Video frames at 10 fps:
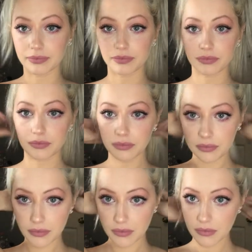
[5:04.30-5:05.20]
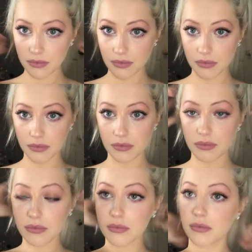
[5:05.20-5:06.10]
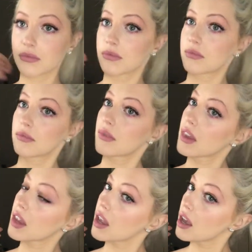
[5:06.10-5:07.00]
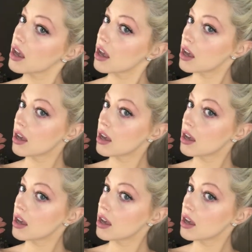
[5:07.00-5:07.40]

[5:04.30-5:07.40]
(silence)